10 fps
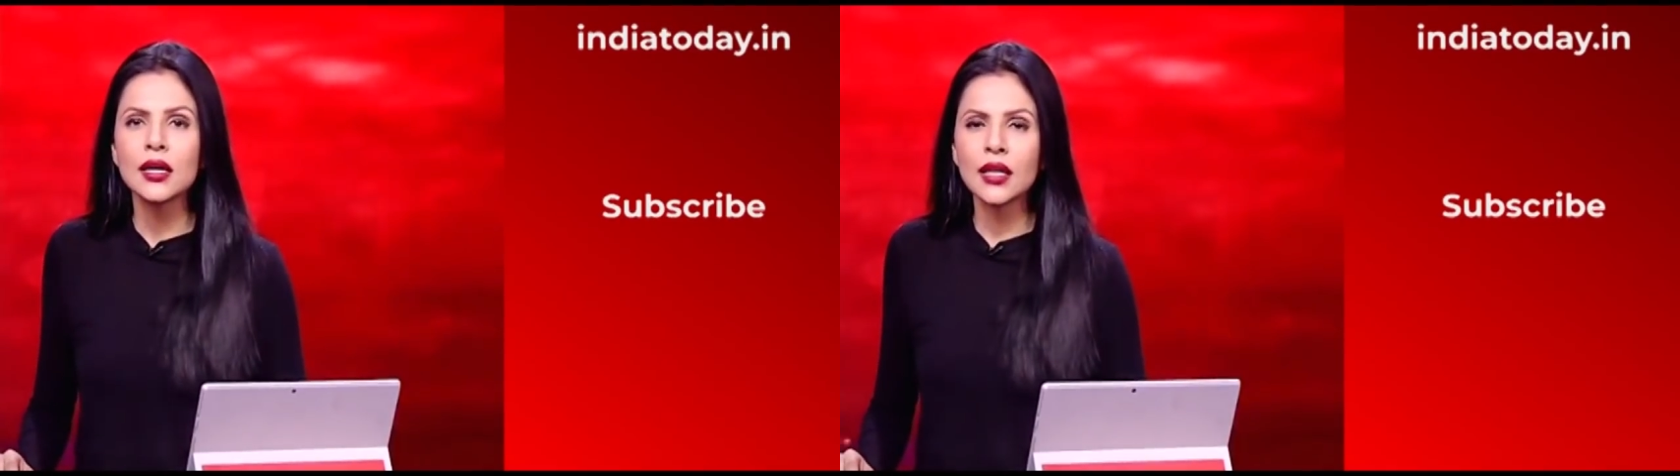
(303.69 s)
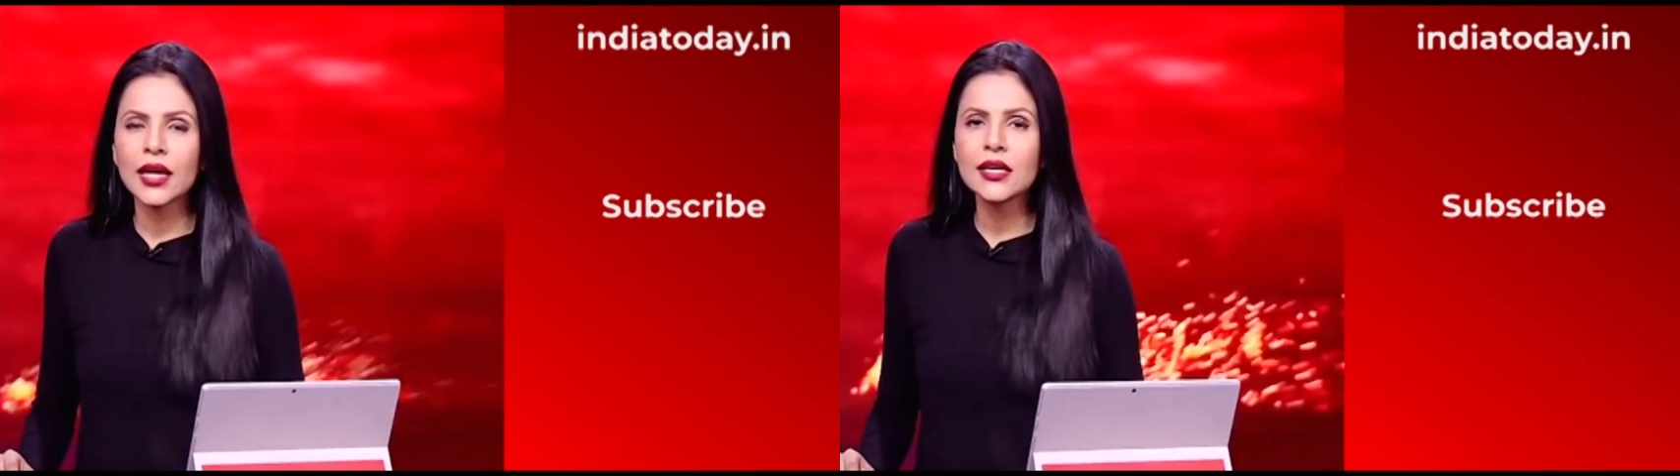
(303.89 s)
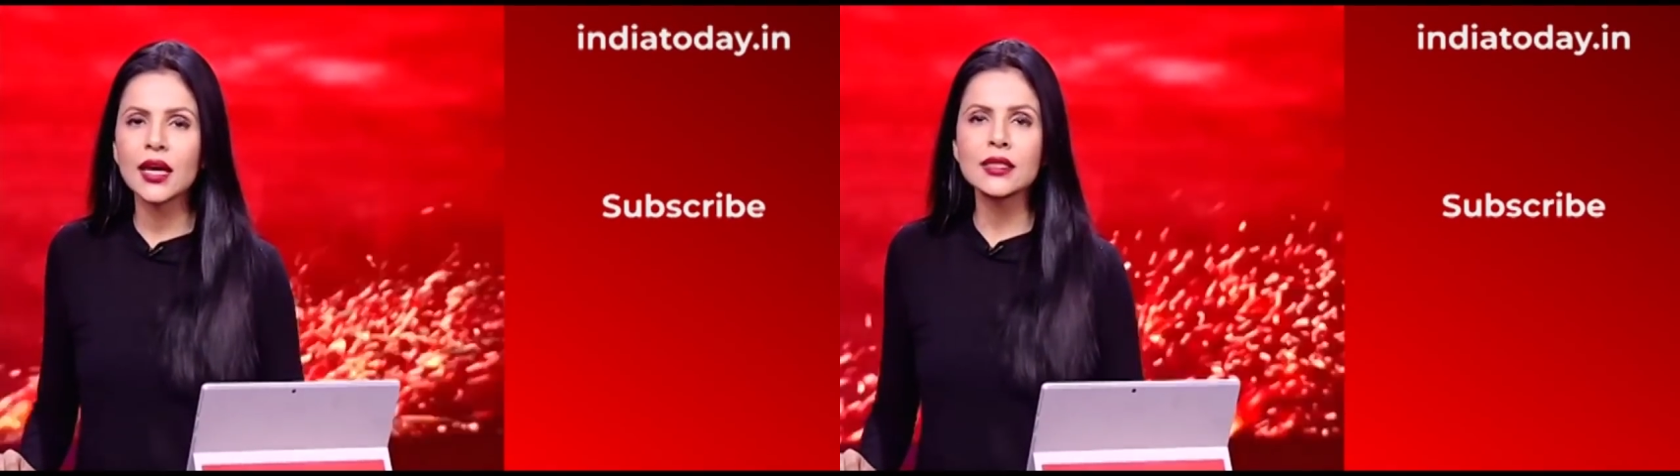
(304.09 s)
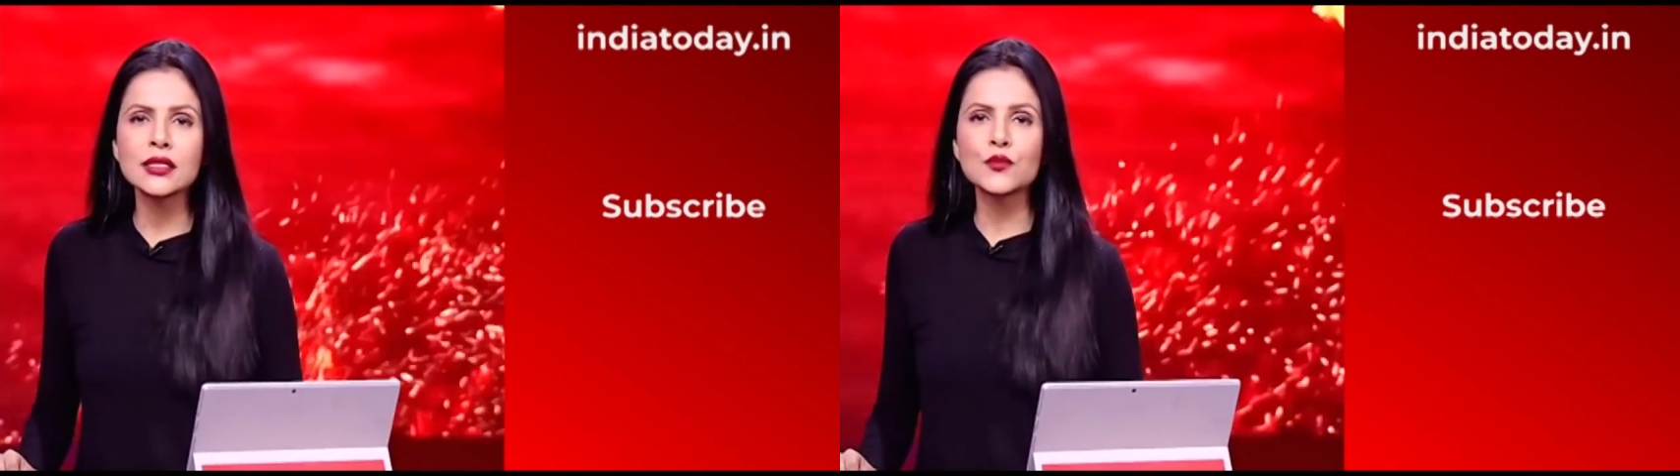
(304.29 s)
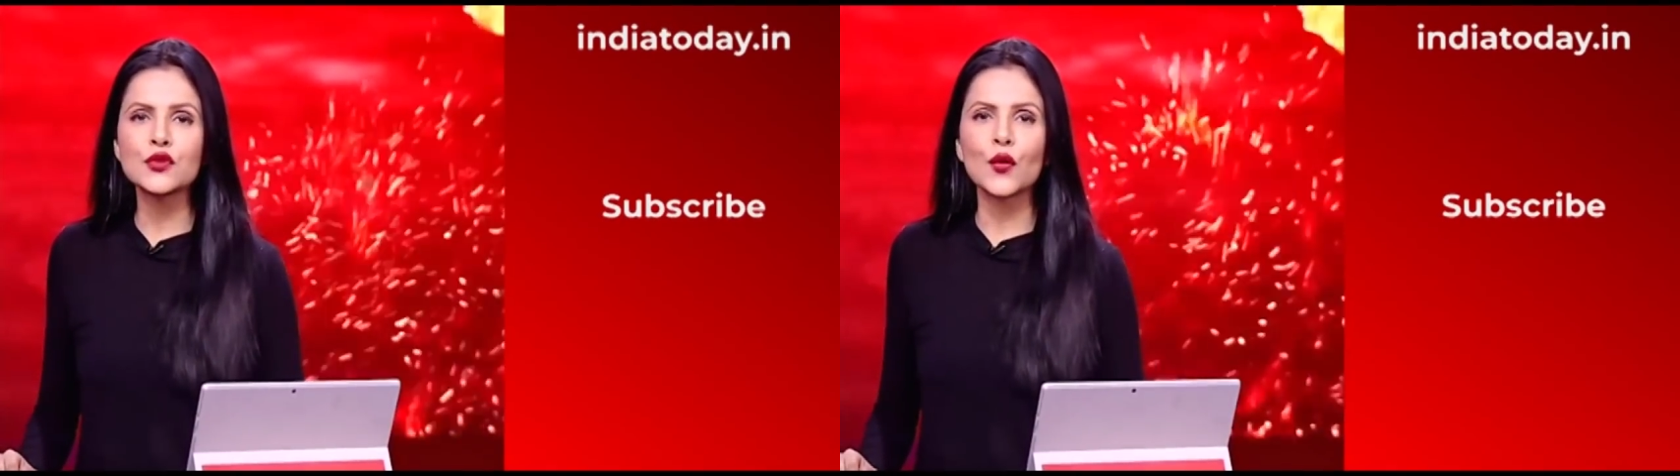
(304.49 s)
like and
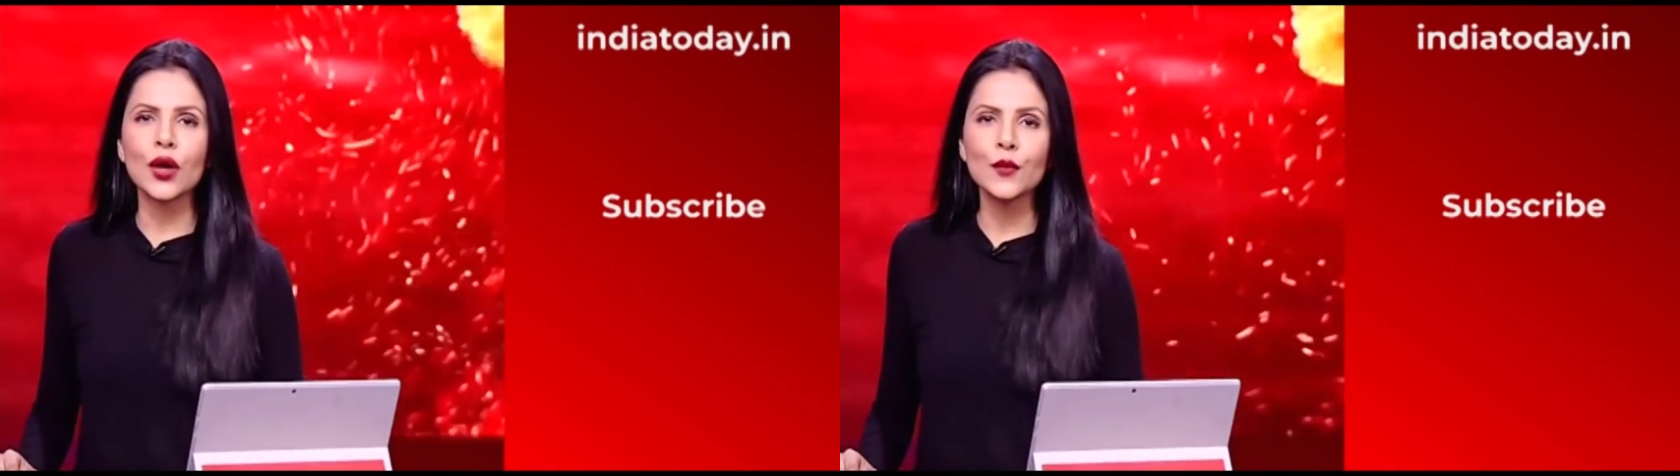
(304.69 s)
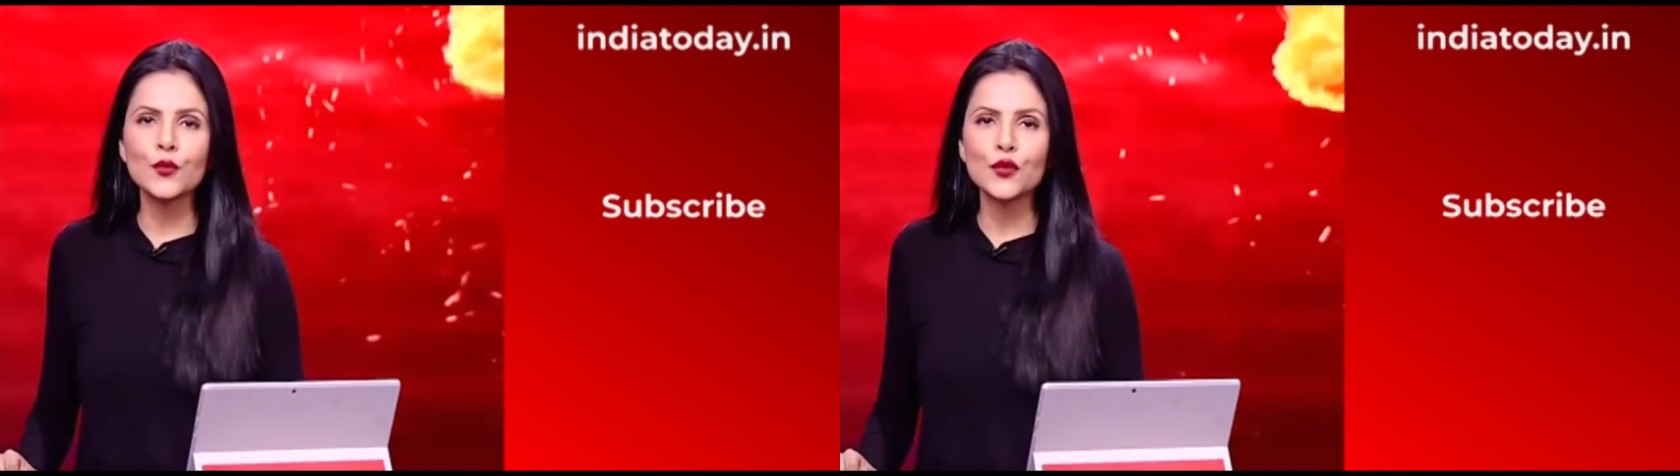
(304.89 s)
subscribe